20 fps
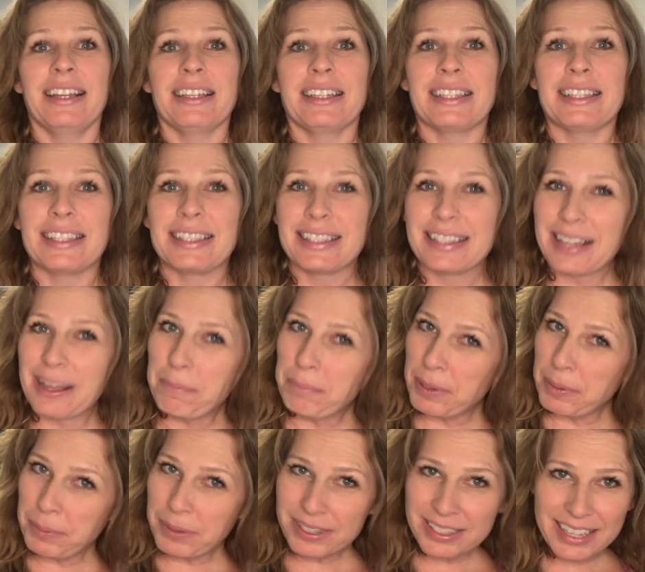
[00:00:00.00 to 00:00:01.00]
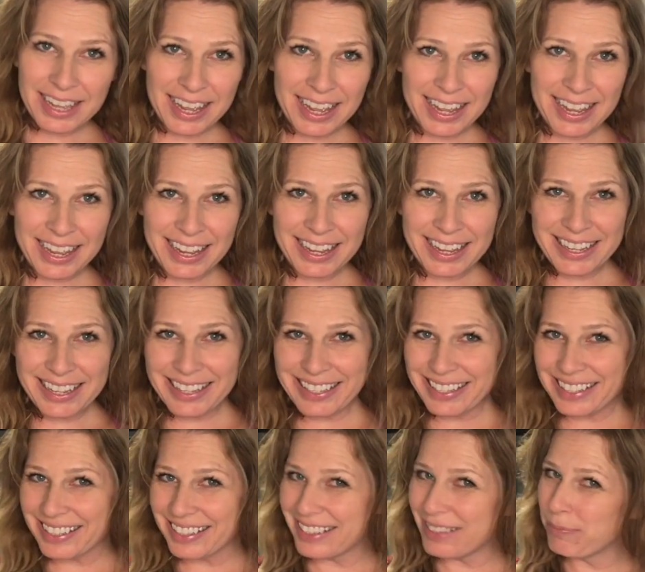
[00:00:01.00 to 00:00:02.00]
Some people say
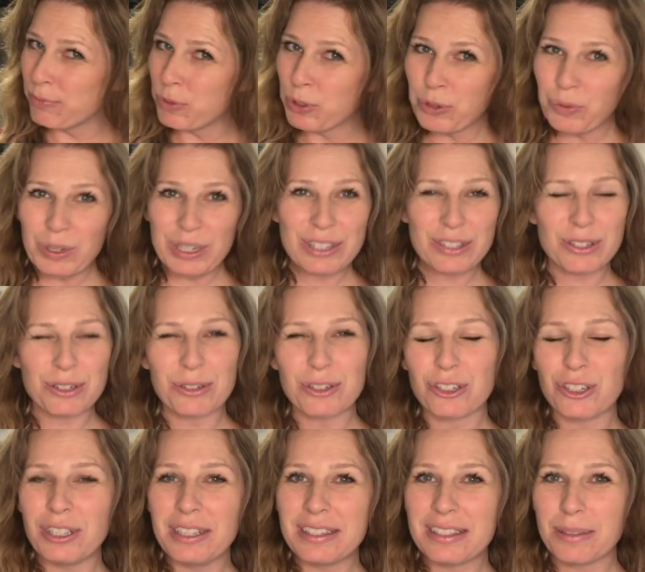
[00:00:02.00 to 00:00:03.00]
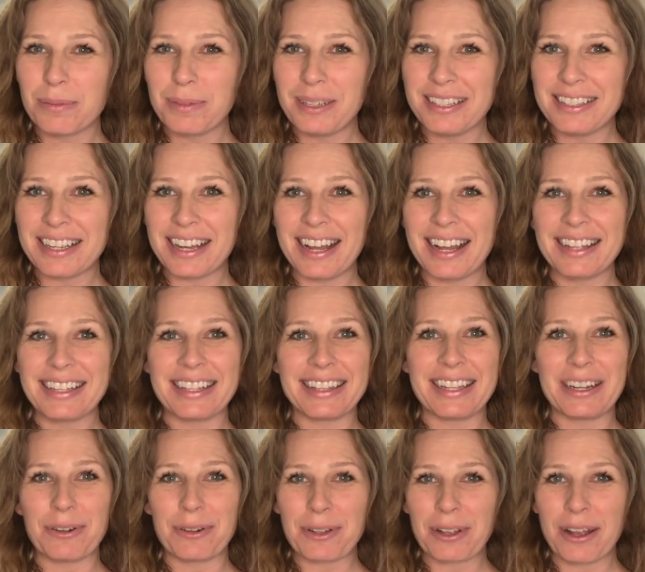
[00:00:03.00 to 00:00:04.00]
some more research needs to be done and
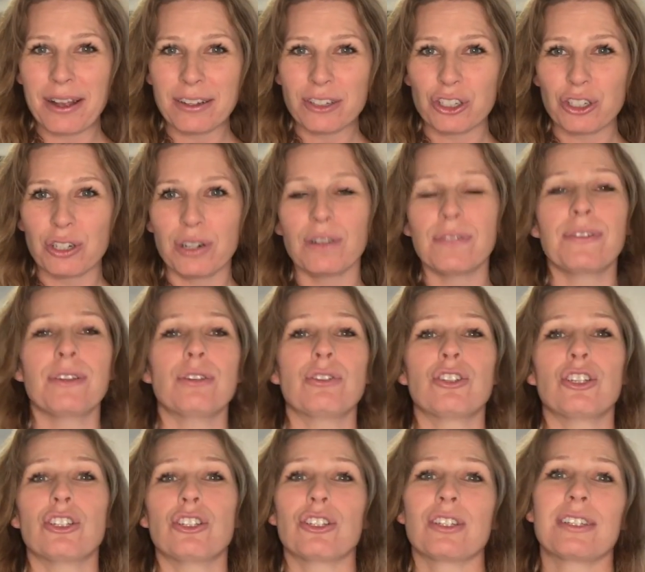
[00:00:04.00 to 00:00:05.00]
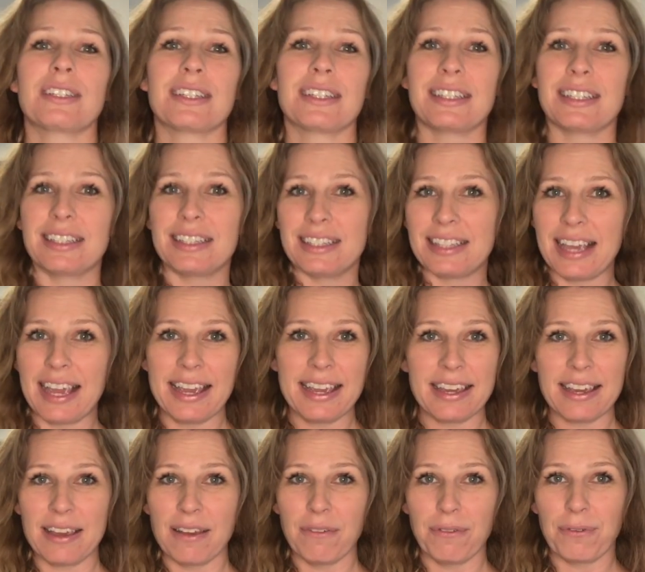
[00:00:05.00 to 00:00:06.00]
they're not sure if you should just
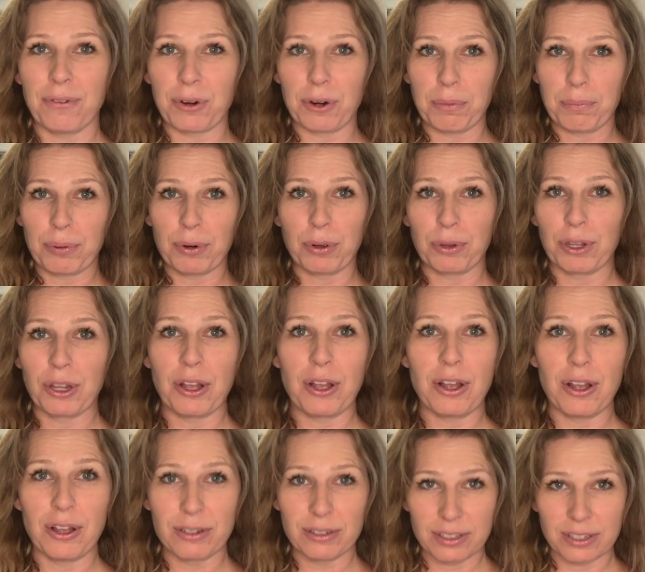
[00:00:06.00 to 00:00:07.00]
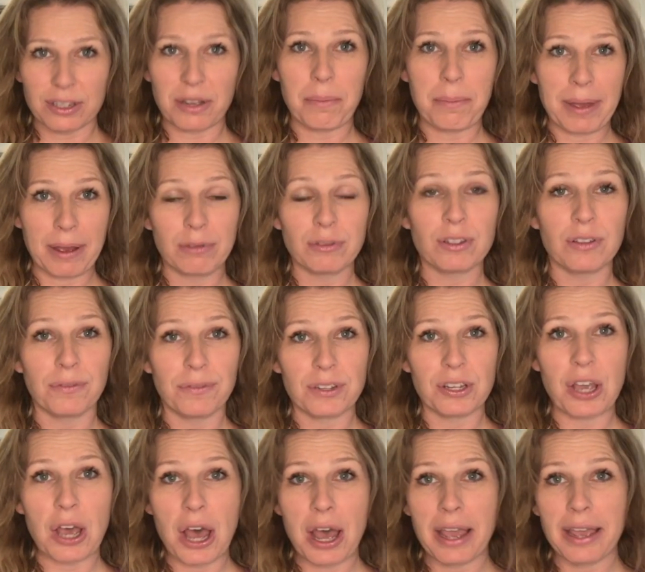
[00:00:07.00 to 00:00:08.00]
take it for a prolonged amount of
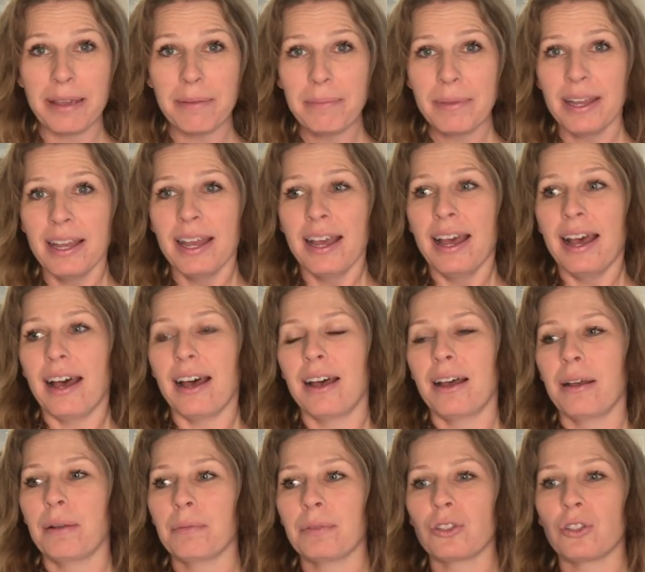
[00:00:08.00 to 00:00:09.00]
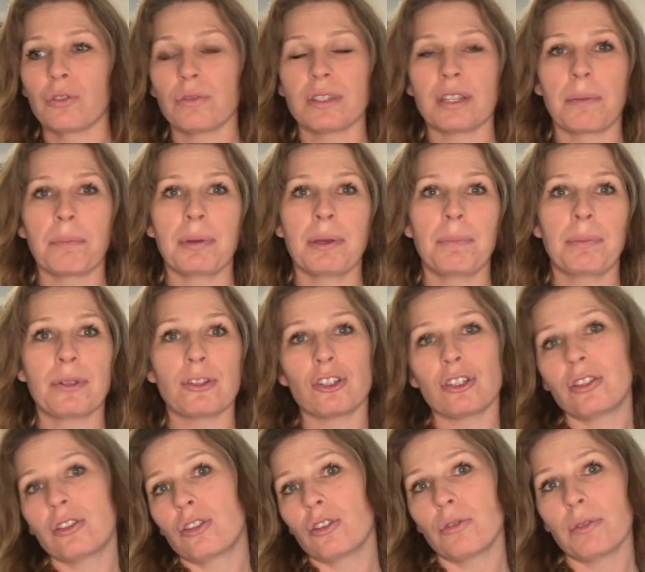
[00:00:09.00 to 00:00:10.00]
time. Um, so some people
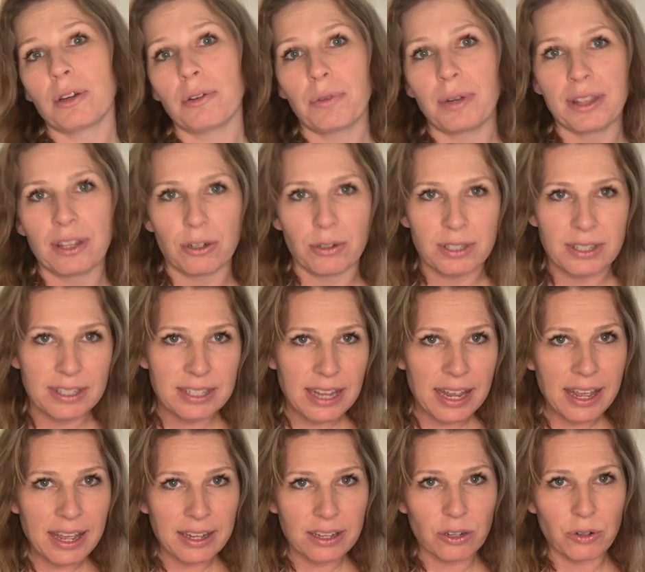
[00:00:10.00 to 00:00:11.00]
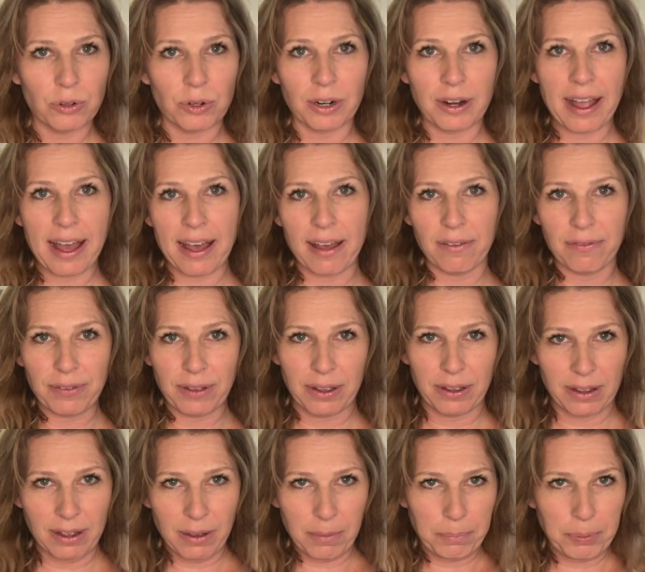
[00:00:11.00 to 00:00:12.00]
just do it when they're sick or have
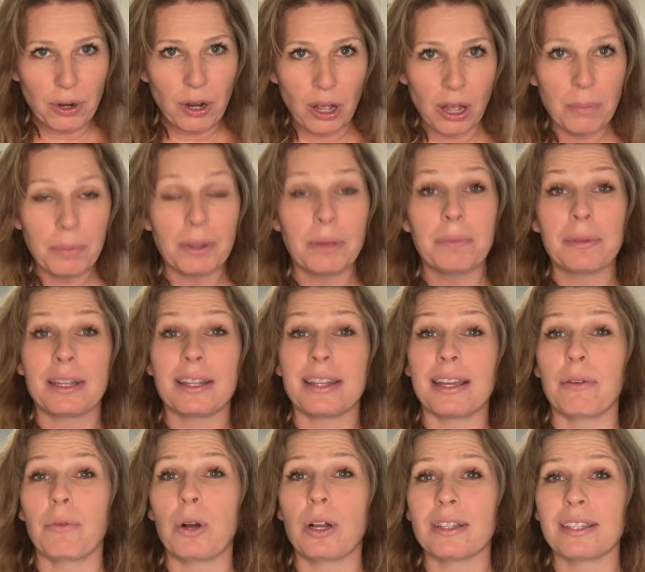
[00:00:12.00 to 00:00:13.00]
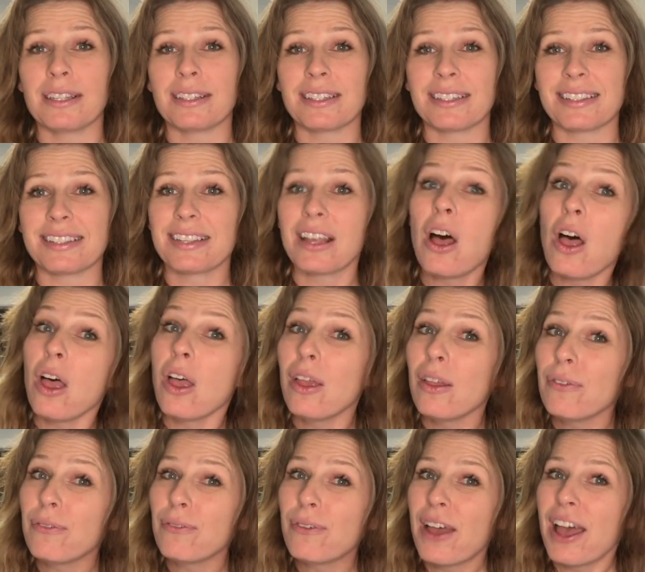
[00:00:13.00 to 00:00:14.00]
a, a problem that they want it to
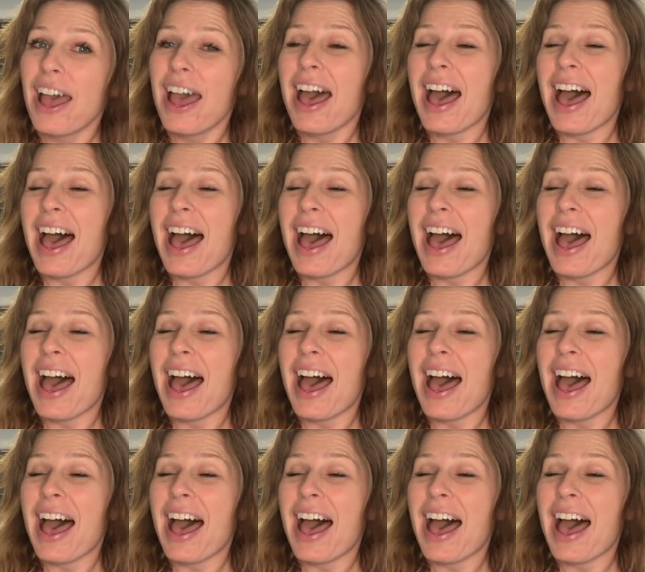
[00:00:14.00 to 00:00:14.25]
solve.